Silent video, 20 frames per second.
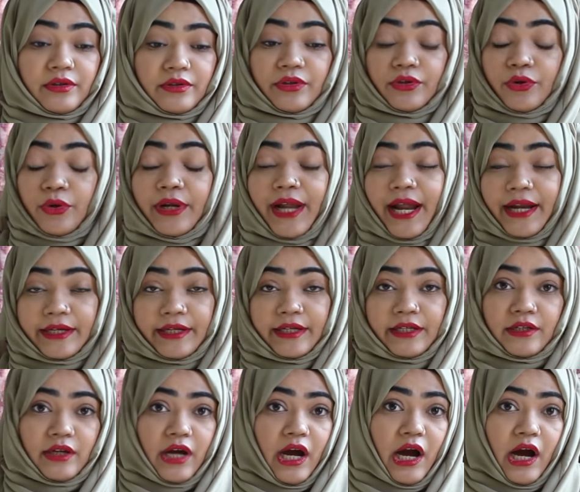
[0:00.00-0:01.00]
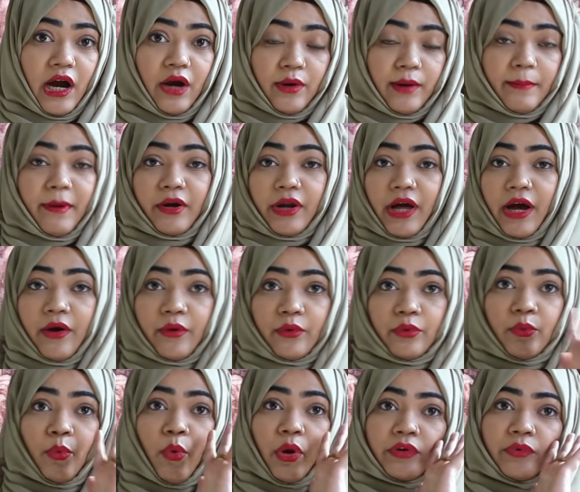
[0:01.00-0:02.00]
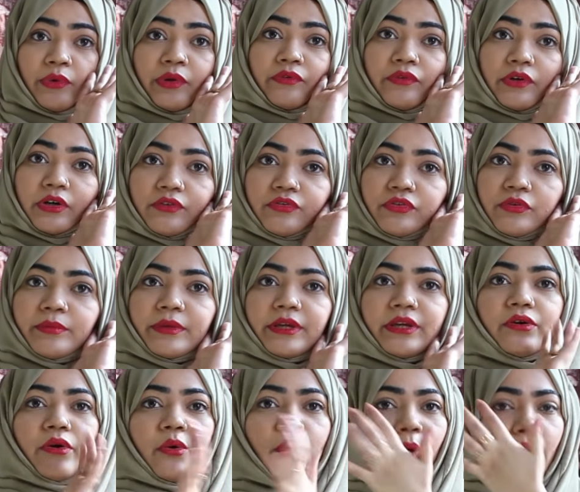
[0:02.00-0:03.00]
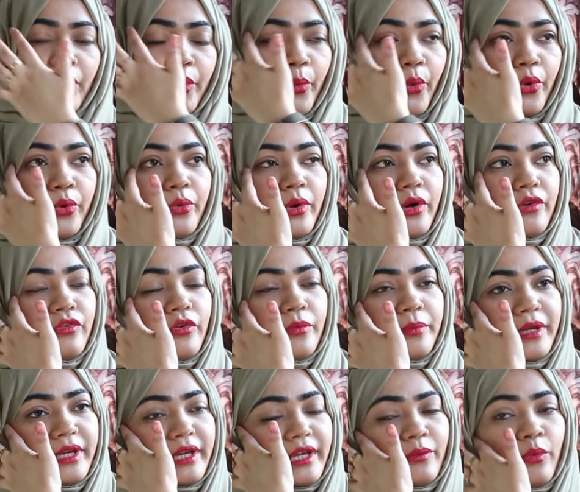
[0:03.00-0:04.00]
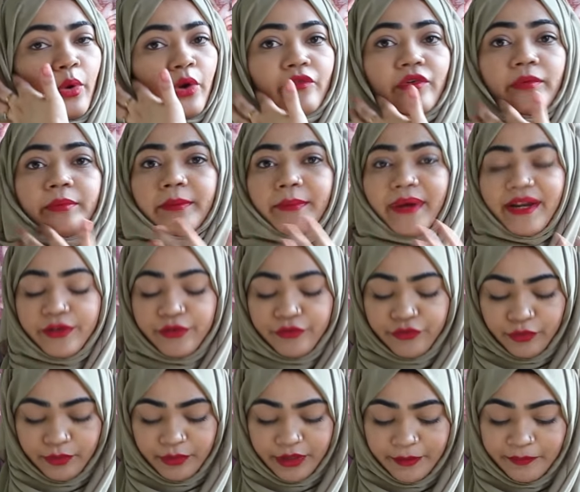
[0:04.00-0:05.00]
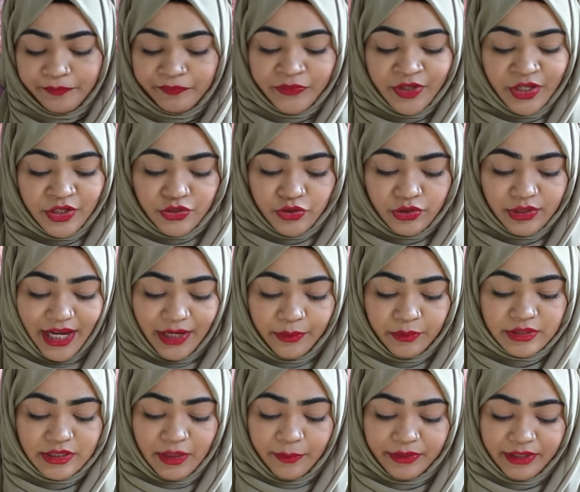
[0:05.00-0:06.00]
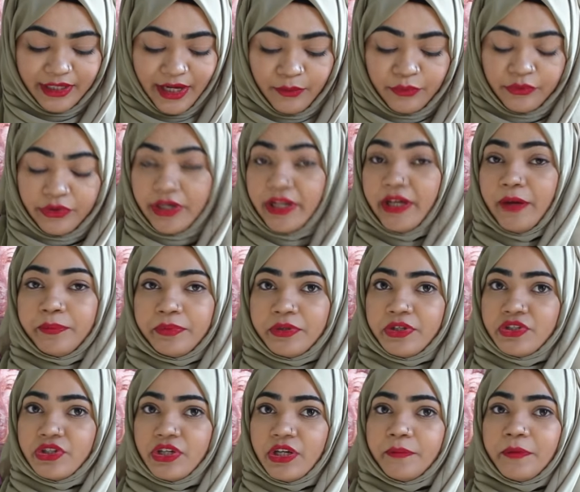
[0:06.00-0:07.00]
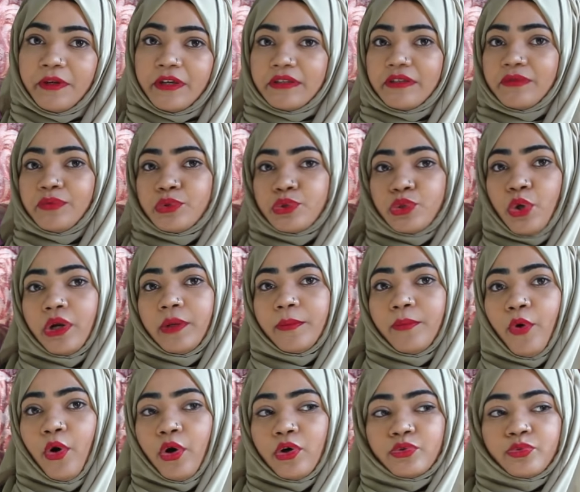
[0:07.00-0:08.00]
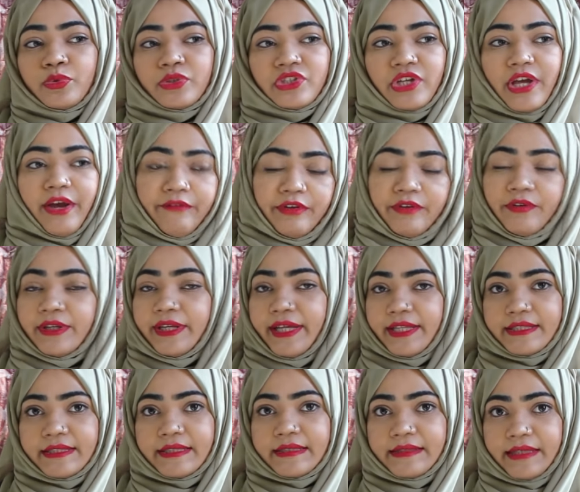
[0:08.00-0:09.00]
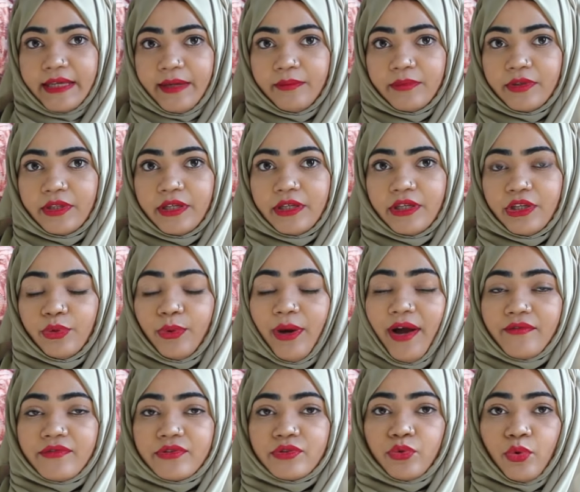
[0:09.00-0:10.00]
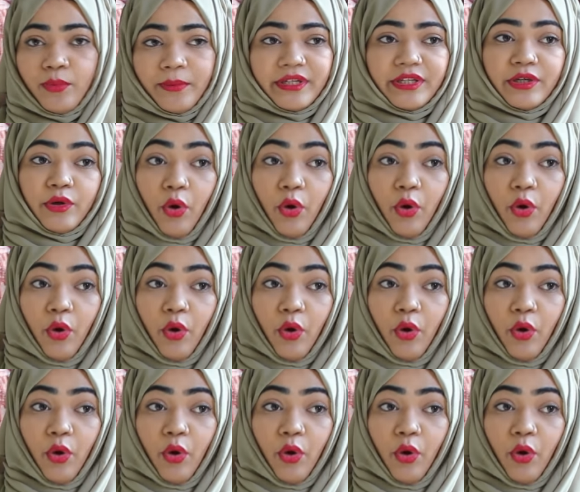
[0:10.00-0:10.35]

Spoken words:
good at it, about what will work for me or what won't work for me and what will be better for me. So that was something I would really appreciate, because it was not a box which everyone gets the same thing. You have so many